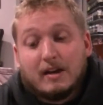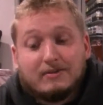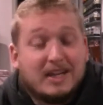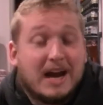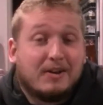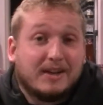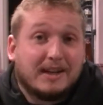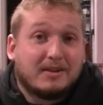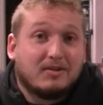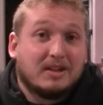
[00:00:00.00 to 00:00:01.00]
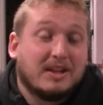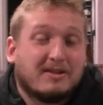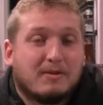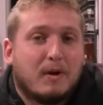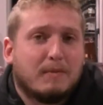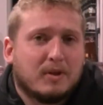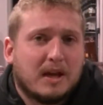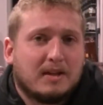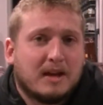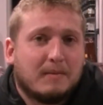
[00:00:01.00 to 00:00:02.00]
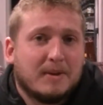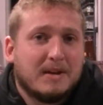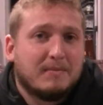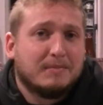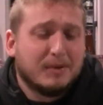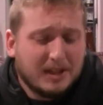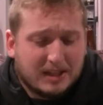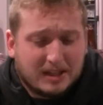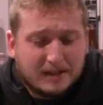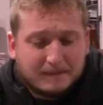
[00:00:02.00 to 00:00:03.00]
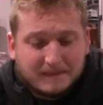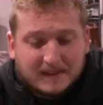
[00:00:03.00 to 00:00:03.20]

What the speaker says: Lehigh only had 13. They're going to want to bring that down a bit, but pretty good.